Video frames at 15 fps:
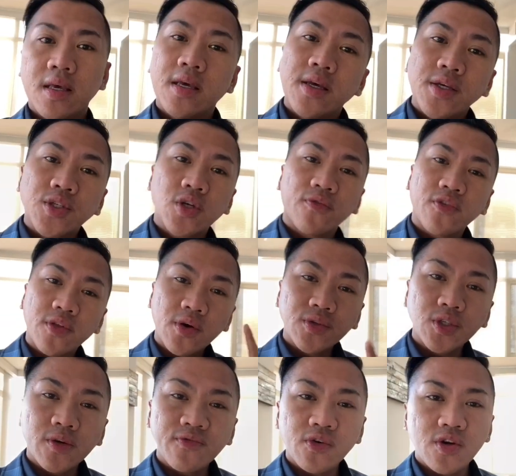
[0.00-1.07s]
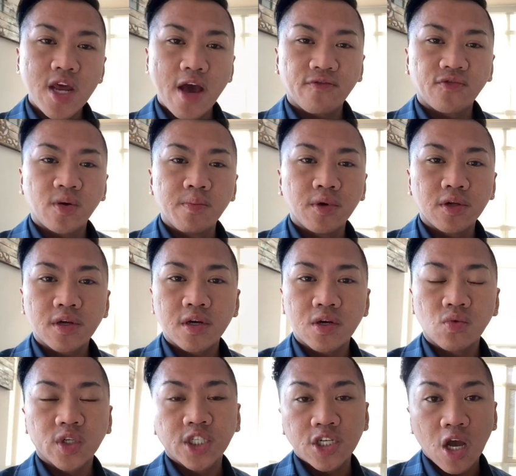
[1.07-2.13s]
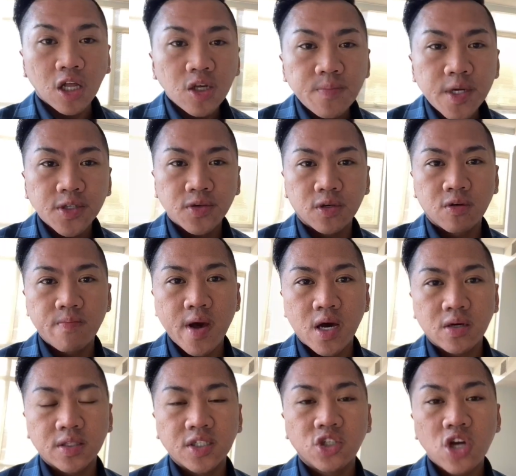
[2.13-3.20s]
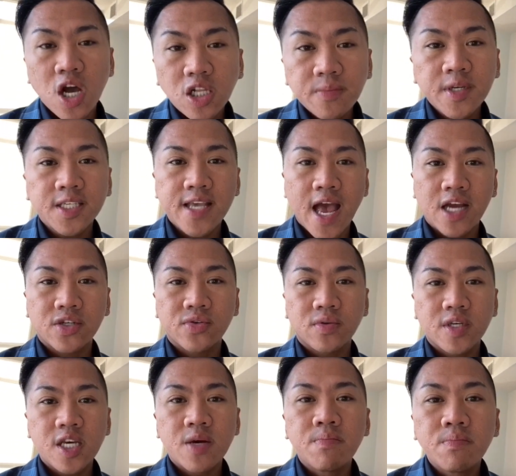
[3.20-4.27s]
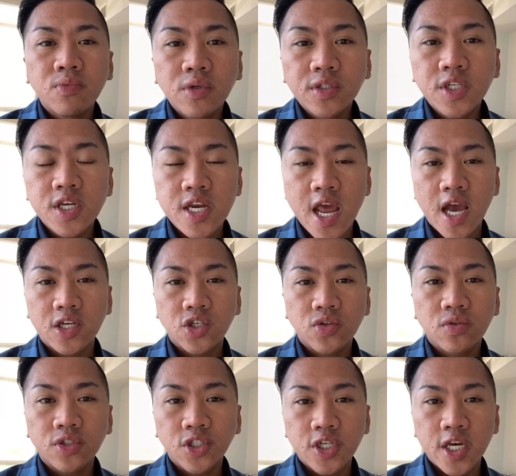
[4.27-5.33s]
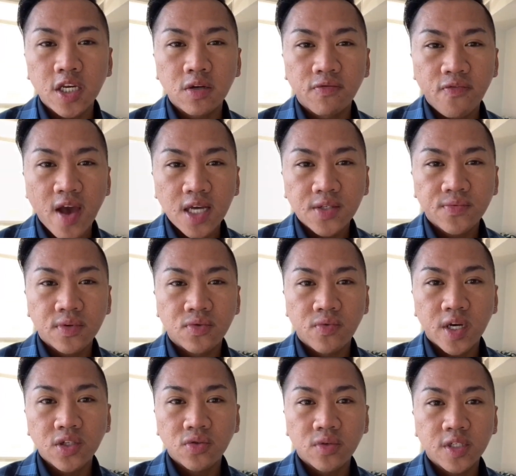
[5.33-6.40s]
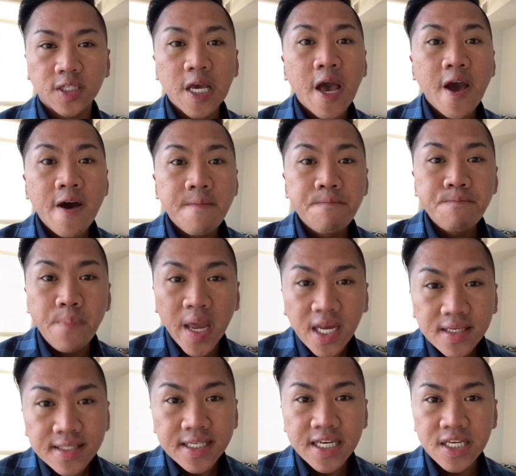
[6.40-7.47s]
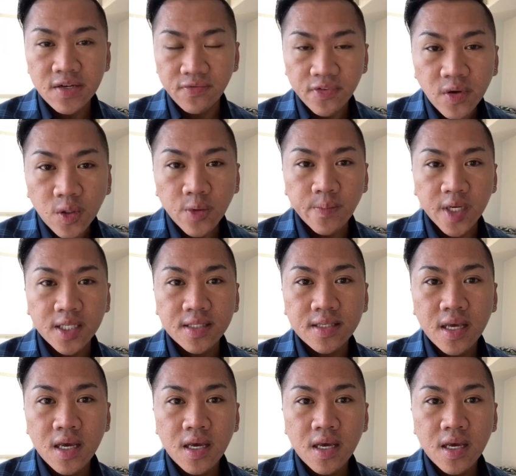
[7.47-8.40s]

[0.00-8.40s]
So for those of you not familiar with Jollibee is all about, Jollibee is actually a multinational chain of fast food restaurants based in the Philippines.